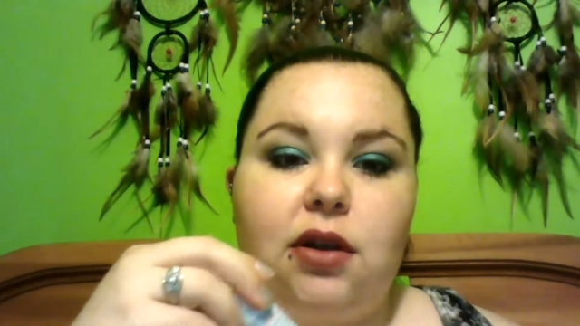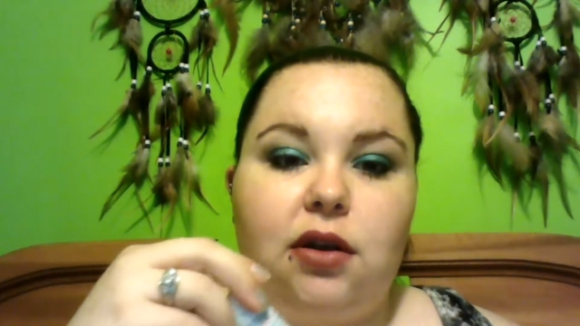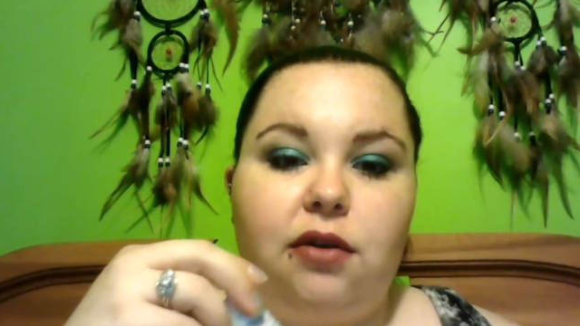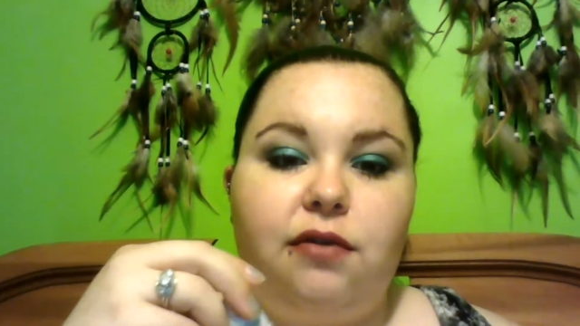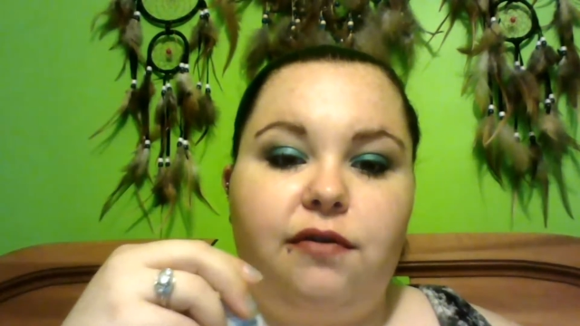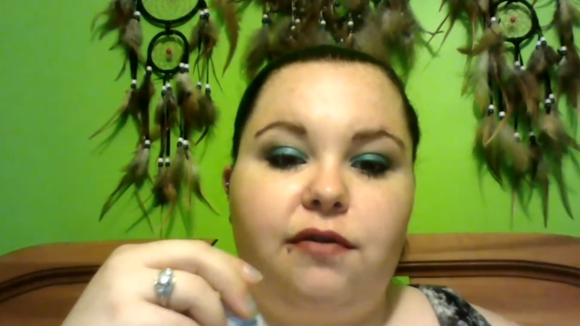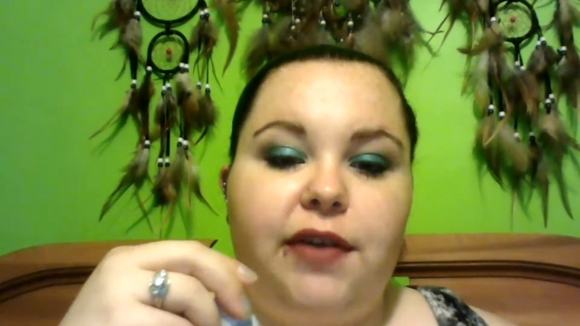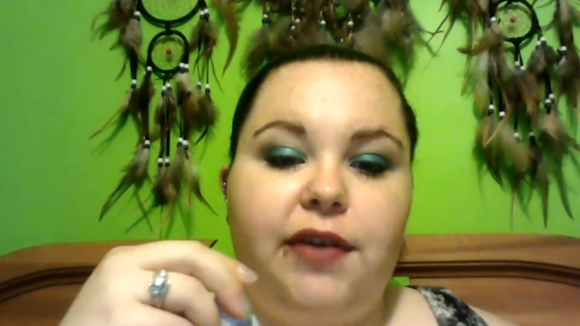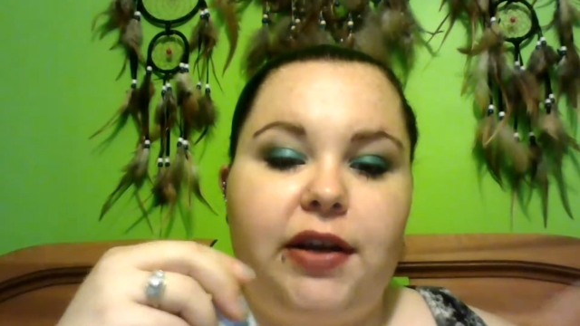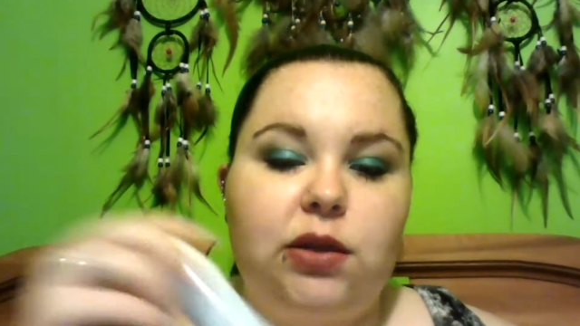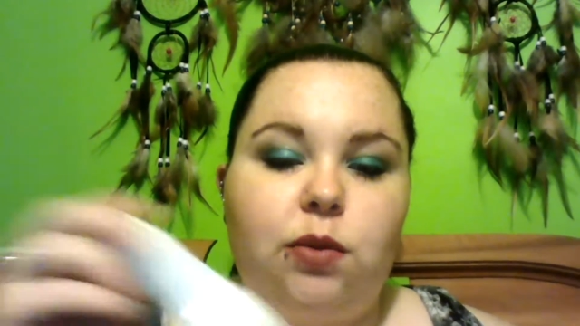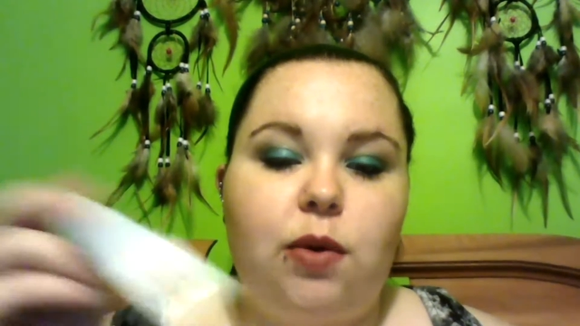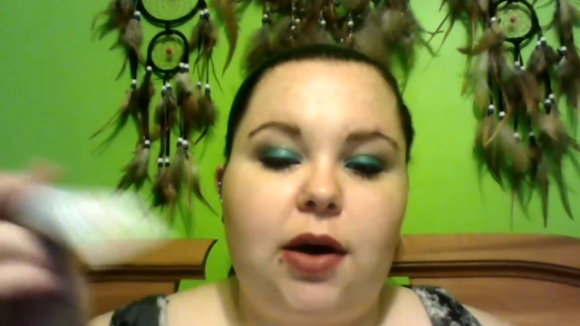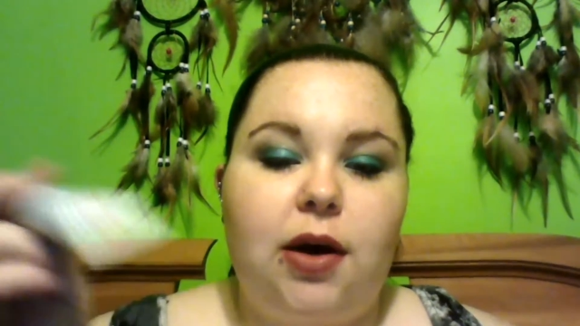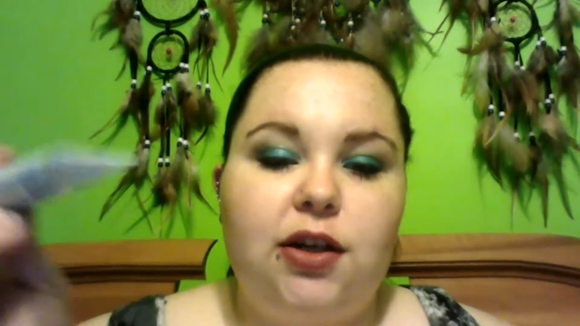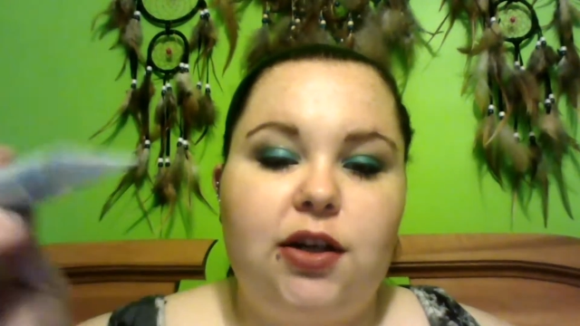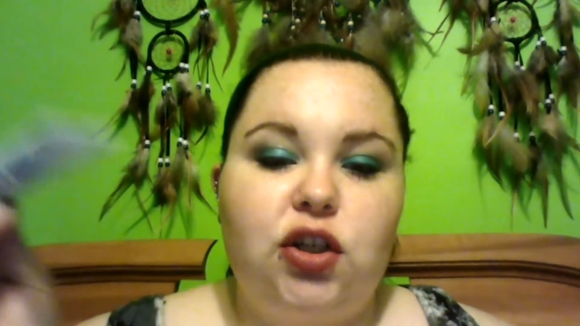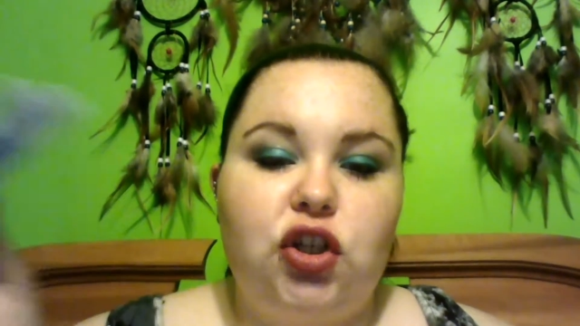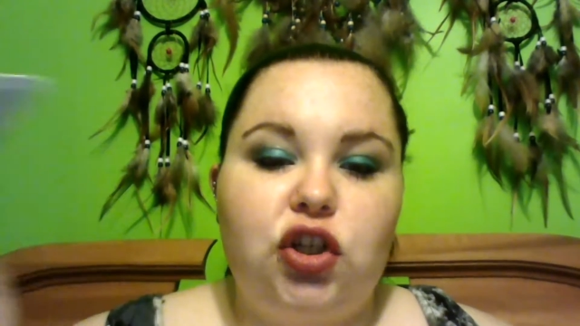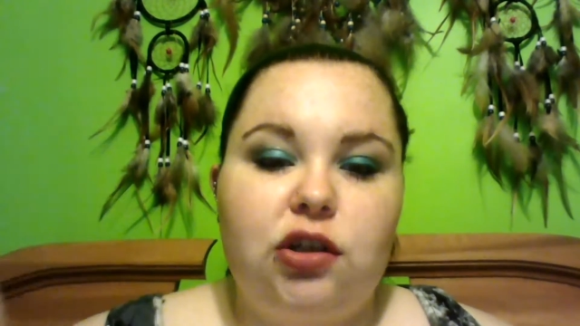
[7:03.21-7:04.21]
of face
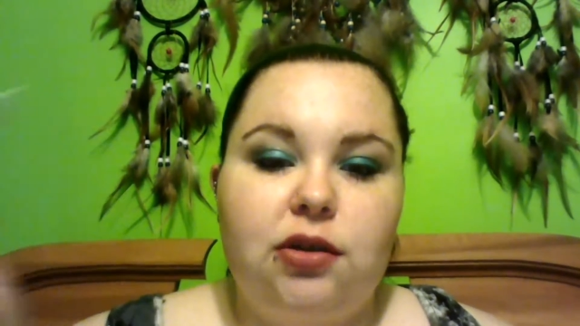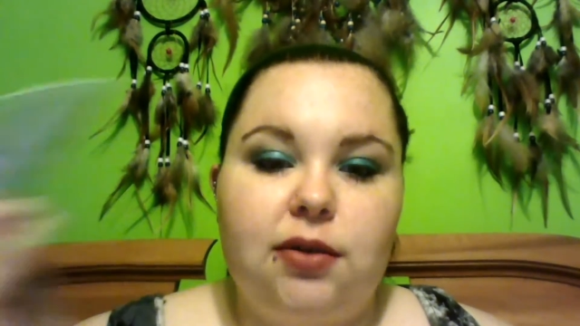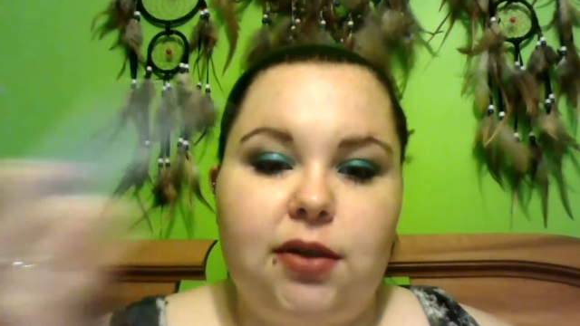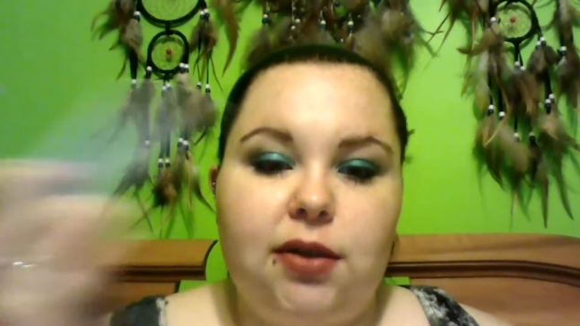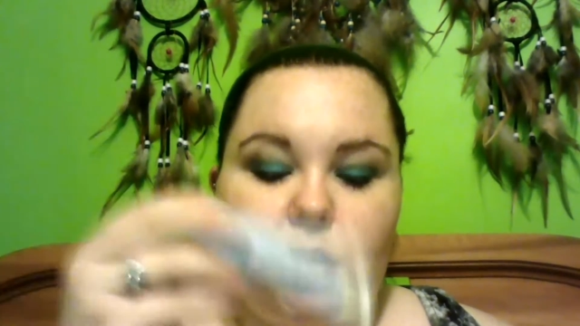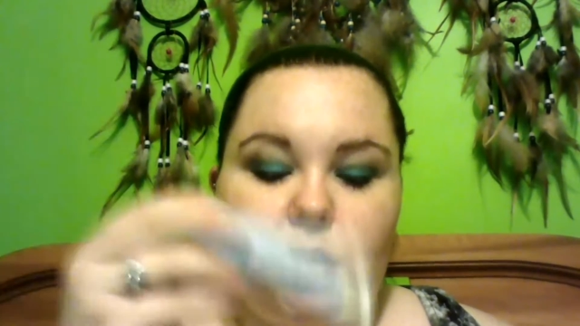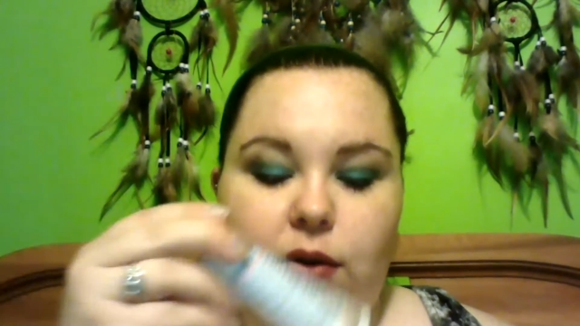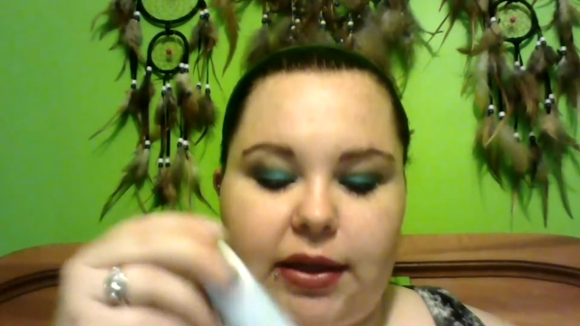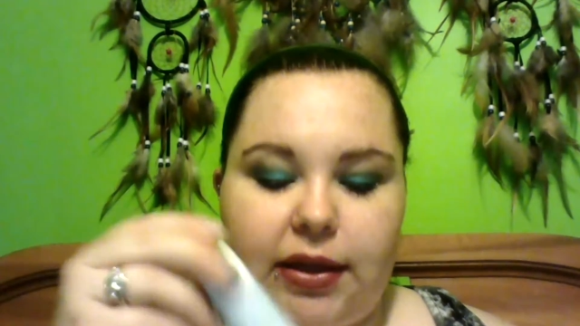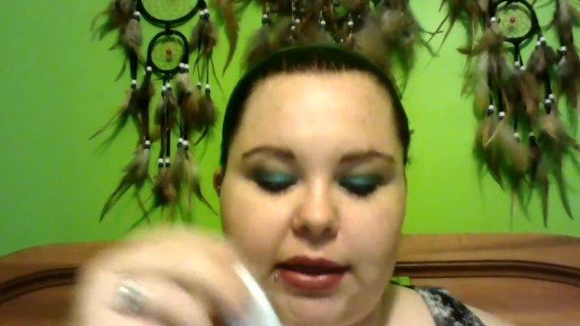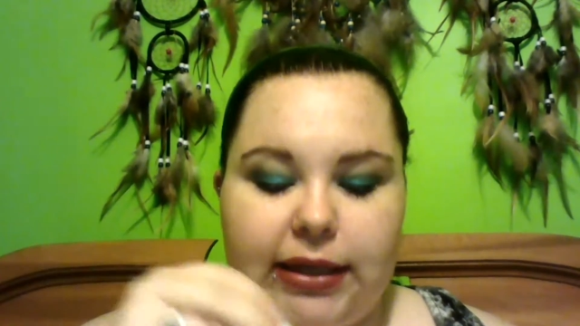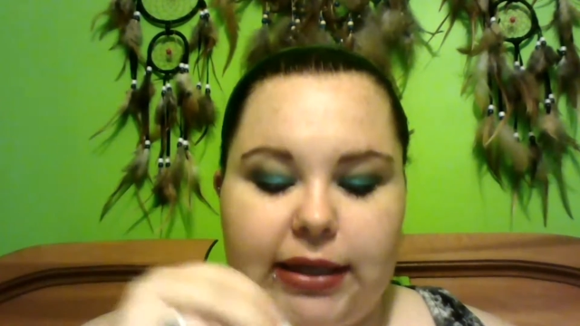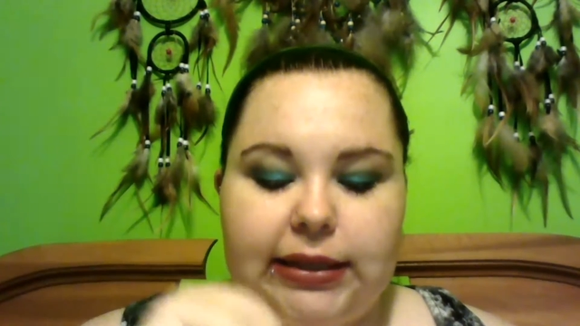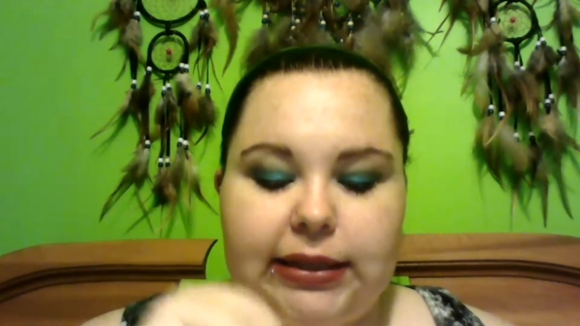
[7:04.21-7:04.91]
wash you know at the